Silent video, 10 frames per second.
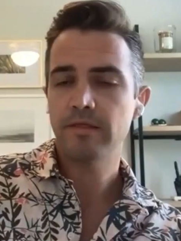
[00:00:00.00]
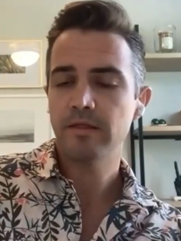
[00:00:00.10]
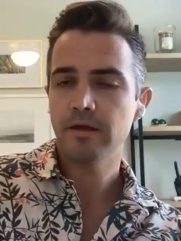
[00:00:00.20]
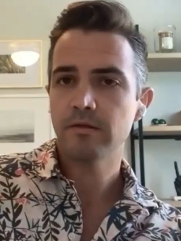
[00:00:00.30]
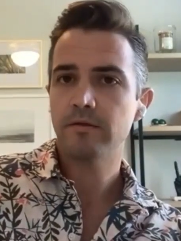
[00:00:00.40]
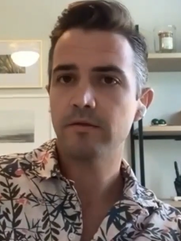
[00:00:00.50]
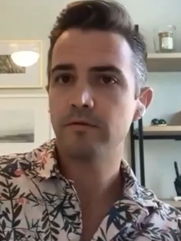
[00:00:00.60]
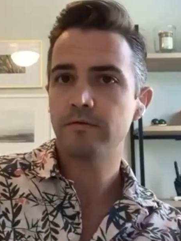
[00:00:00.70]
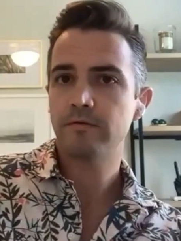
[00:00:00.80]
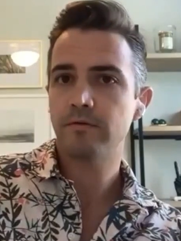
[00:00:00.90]
I think that
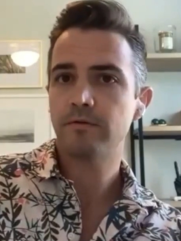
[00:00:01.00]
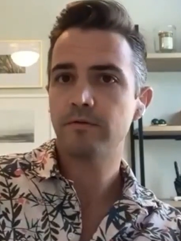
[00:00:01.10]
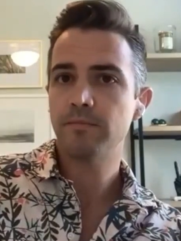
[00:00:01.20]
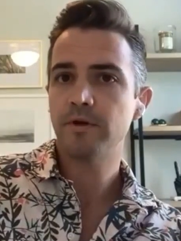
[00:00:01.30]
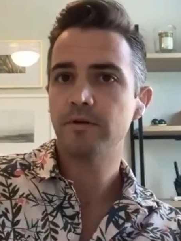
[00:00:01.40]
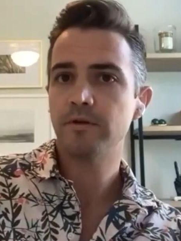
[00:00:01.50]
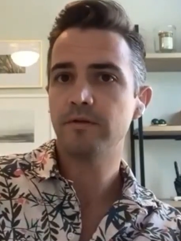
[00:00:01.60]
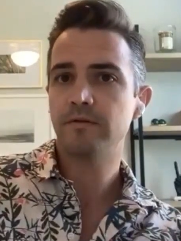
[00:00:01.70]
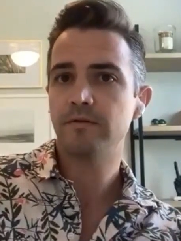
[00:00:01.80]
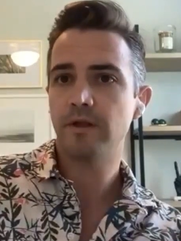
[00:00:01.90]
there's there's something to
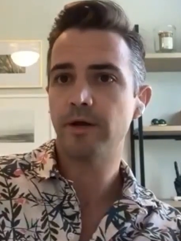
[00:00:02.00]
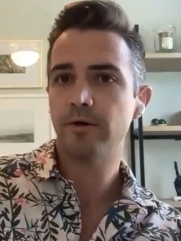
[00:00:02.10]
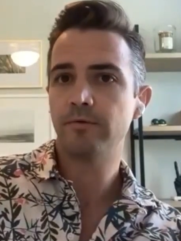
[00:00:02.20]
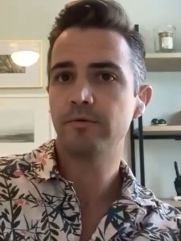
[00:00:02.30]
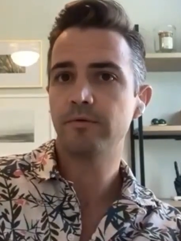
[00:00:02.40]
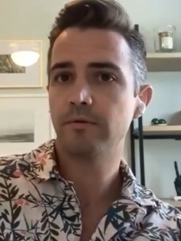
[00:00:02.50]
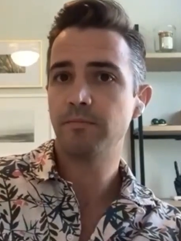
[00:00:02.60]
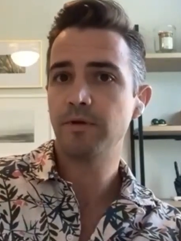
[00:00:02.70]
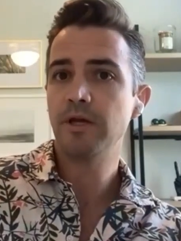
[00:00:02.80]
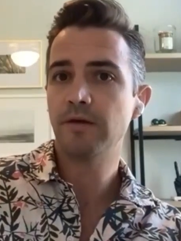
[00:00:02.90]
be said about
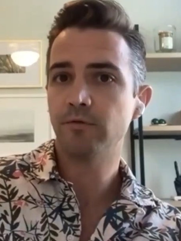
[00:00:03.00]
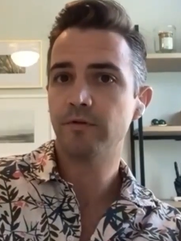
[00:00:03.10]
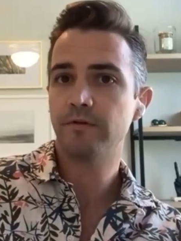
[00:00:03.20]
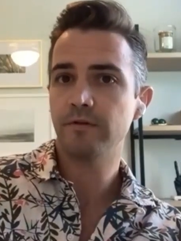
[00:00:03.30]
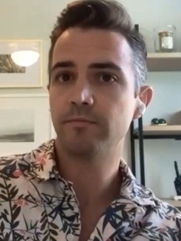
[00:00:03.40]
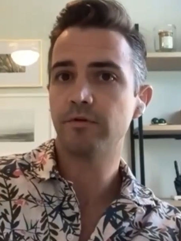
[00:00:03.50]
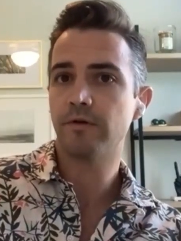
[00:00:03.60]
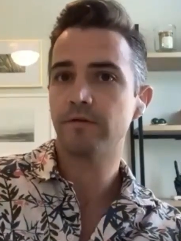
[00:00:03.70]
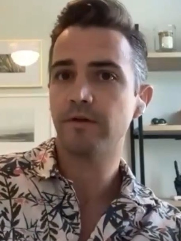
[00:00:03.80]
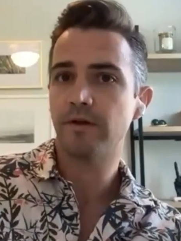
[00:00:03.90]
being able to see the
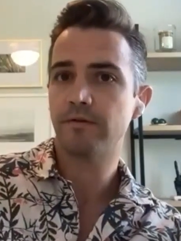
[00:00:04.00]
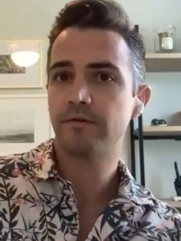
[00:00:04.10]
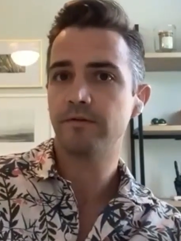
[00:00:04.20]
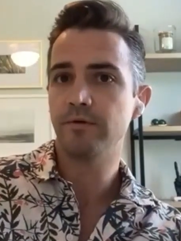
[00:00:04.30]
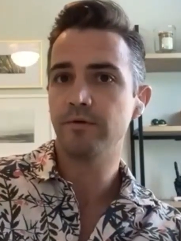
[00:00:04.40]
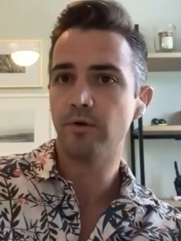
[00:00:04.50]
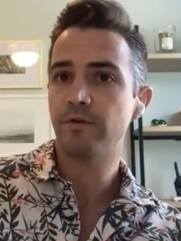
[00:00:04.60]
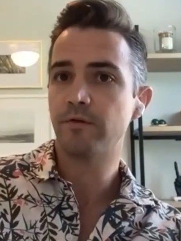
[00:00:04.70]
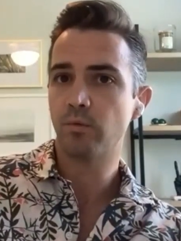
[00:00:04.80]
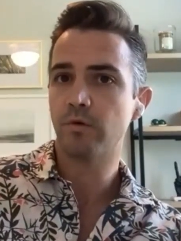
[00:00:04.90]
process, even you know
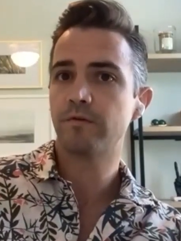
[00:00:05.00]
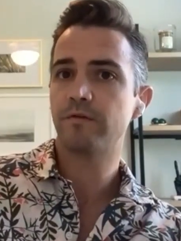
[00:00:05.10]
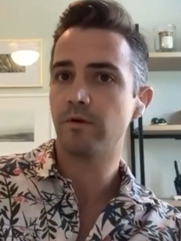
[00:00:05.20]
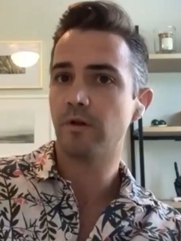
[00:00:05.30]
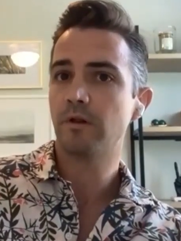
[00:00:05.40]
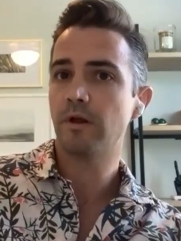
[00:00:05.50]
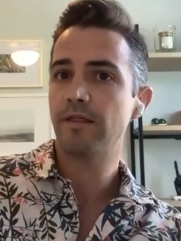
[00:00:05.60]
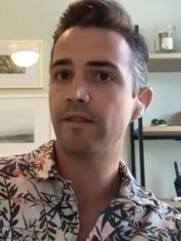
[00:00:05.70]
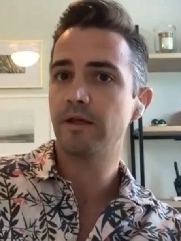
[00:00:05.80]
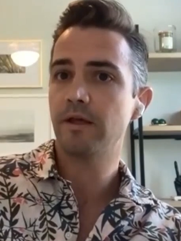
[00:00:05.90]
if it's warts and all.
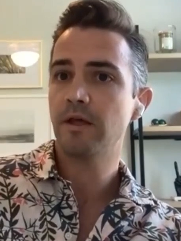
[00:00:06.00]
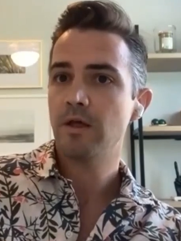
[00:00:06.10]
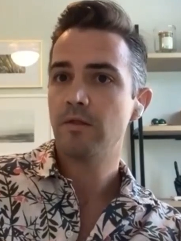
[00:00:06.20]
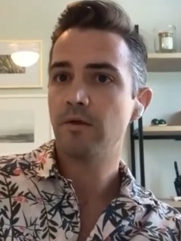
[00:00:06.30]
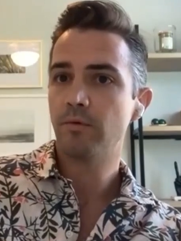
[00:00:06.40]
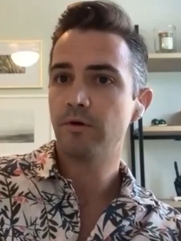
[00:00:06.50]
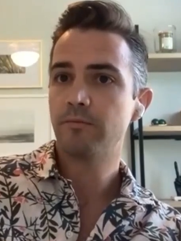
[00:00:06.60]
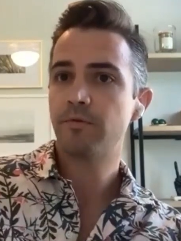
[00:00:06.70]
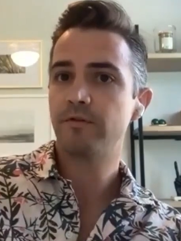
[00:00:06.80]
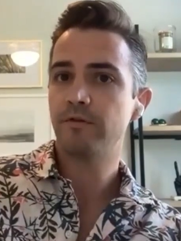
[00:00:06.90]
I think that we're
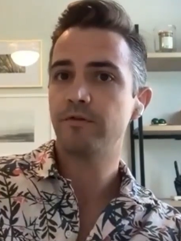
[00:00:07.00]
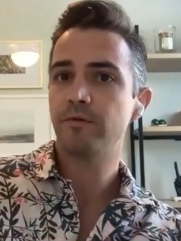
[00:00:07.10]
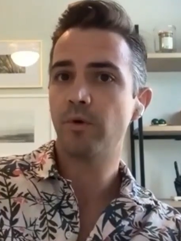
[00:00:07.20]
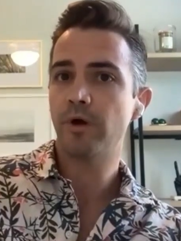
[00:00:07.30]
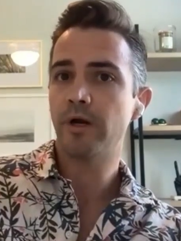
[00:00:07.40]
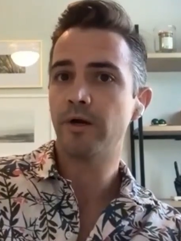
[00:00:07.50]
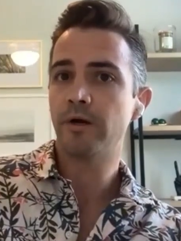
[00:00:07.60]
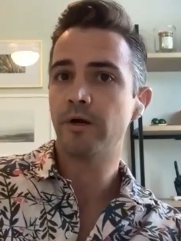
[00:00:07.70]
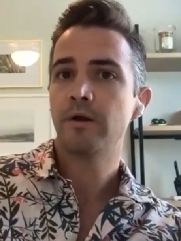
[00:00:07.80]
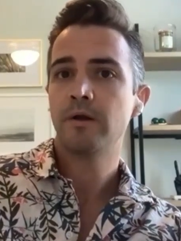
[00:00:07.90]
in a position
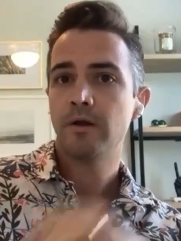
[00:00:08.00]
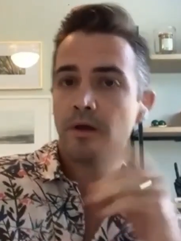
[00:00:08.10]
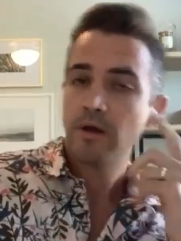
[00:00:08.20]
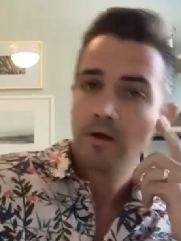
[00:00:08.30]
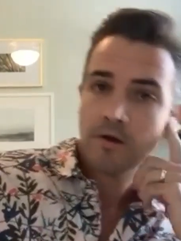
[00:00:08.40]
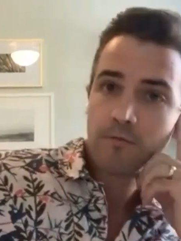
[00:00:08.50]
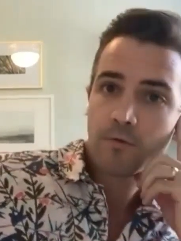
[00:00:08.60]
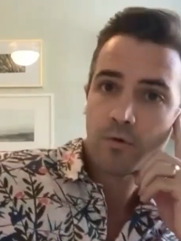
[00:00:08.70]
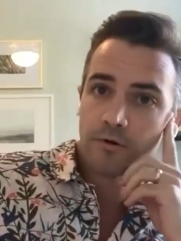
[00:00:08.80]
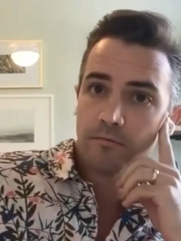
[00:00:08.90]
where,
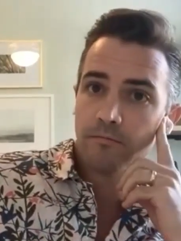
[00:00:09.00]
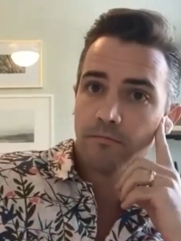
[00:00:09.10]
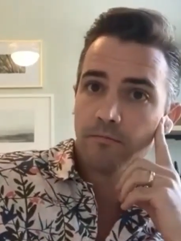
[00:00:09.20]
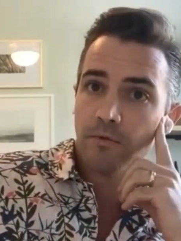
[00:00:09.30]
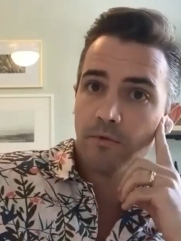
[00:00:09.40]
for